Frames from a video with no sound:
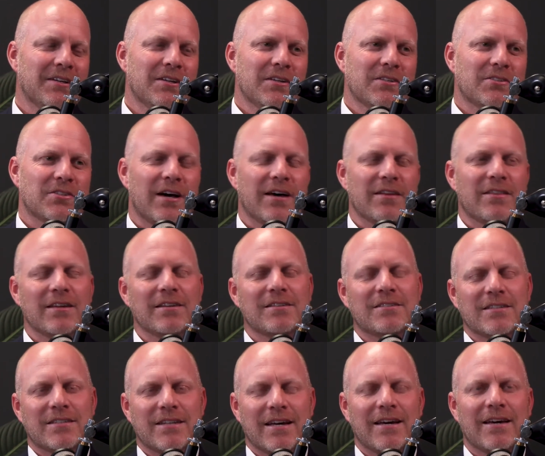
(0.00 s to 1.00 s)
So I think
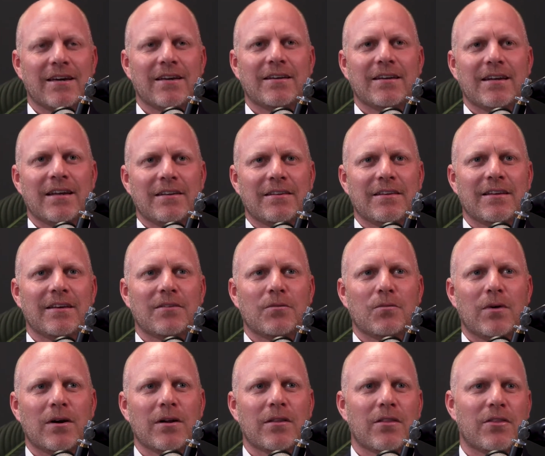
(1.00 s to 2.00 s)
today,
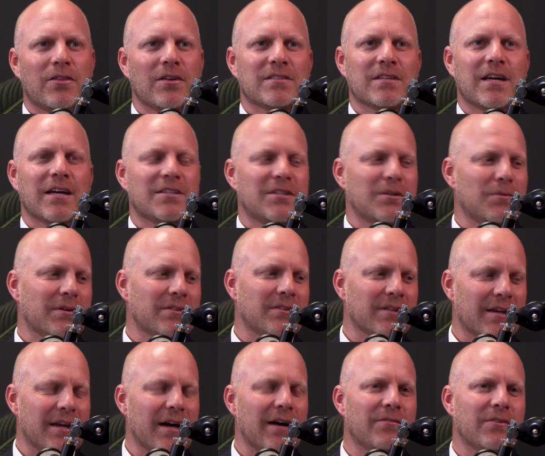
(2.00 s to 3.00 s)
one of the things I actually wanted to
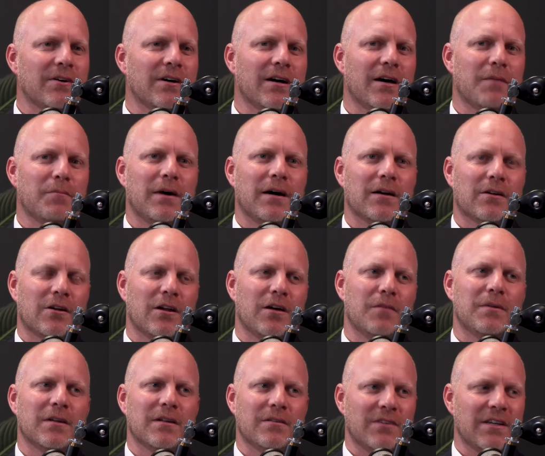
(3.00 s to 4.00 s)
cover about
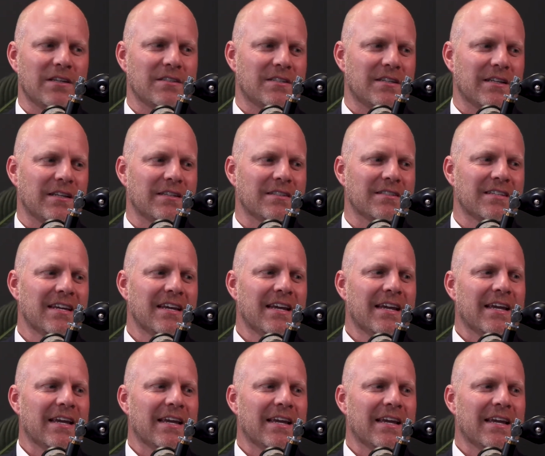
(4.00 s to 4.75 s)
global investing is